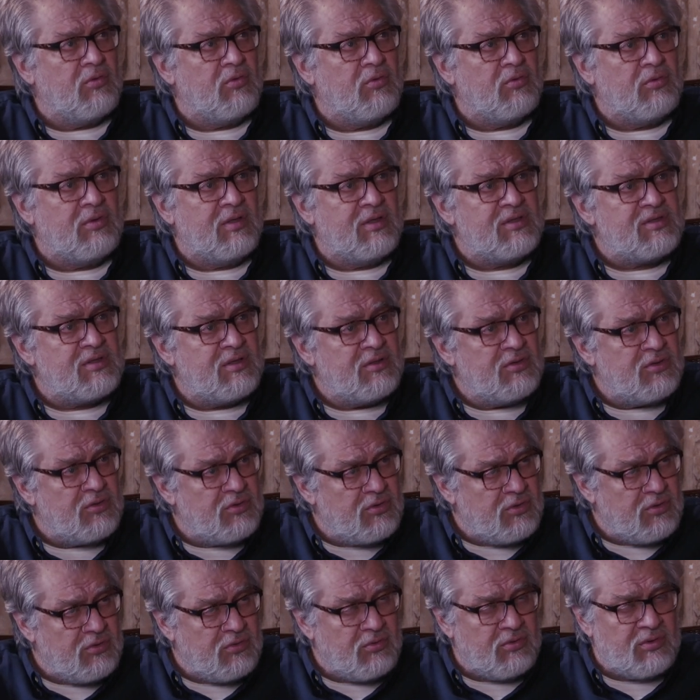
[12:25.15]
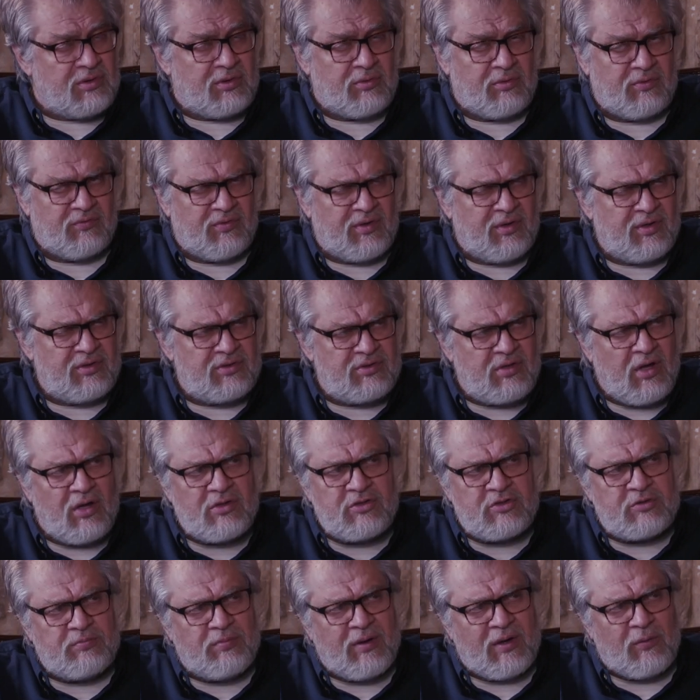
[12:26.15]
listened to you, they were very touched